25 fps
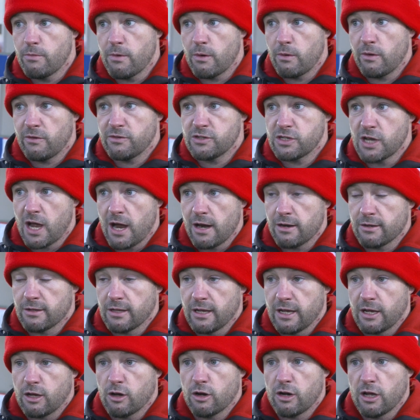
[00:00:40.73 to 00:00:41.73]
but we've
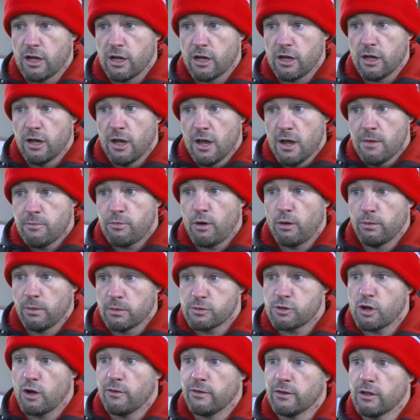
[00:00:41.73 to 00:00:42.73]
certainly got to problem
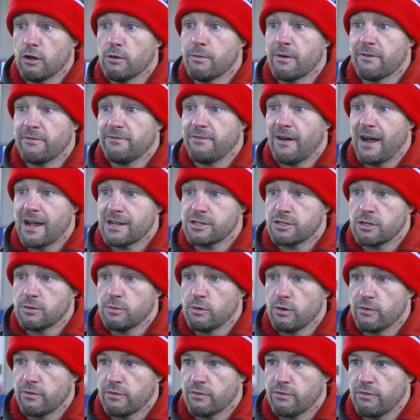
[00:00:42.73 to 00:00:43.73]
solve a little bit faster
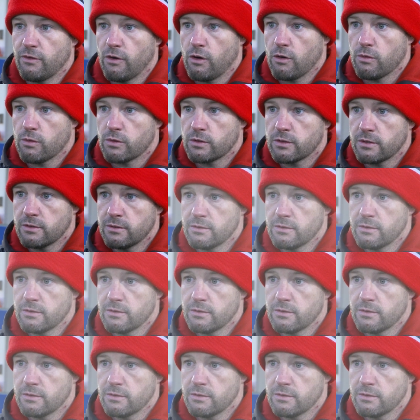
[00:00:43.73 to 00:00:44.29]
moving forward.